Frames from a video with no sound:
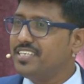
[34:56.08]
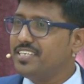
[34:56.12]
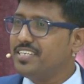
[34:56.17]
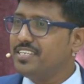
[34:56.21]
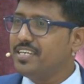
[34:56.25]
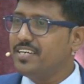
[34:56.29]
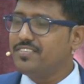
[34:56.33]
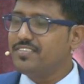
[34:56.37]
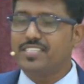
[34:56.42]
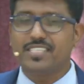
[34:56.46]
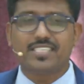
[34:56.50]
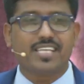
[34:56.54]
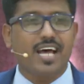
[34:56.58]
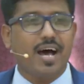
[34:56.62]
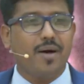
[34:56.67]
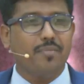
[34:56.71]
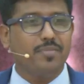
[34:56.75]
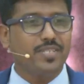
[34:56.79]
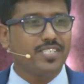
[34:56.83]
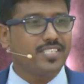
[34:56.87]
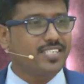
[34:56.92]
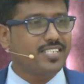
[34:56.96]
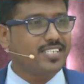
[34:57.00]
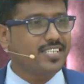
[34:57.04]
as the
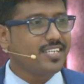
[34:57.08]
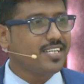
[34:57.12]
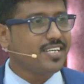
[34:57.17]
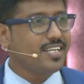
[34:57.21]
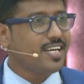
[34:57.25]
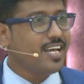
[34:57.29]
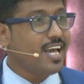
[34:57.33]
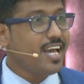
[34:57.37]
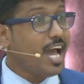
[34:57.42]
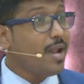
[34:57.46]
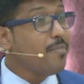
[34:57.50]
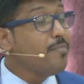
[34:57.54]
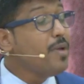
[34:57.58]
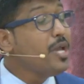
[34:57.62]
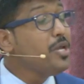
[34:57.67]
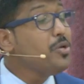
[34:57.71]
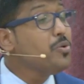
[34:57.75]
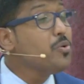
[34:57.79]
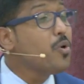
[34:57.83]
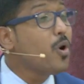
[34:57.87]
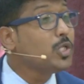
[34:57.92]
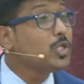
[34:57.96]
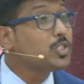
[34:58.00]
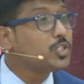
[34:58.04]
psalmist. And may you
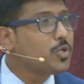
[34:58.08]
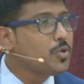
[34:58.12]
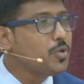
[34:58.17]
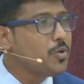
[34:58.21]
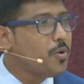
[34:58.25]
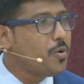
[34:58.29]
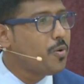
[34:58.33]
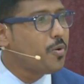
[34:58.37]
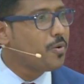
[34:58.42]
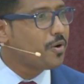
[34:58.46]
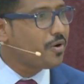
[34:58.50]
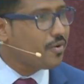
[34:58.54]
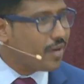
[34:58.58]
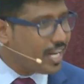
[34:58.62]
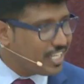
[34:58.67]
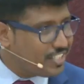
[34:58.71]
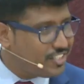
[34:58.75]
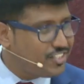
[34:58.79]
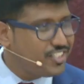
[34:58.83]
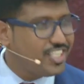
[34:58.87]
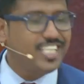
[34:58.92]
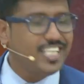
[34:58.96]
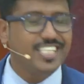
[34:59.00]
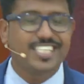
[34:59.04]
also know Christ
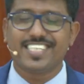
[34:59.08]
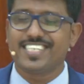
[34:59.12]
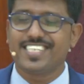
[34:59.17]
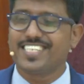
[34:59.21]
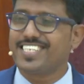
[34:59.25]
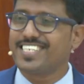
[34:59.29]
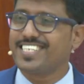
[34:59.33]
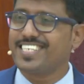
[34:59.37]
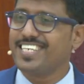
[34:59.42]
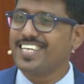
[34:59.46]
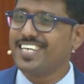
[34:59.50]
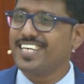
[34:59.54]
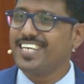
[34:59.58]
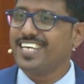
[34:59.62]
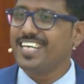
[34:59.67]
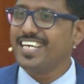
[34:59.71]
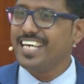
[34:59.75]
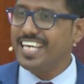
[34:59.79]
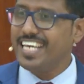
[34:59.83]
Jesus. He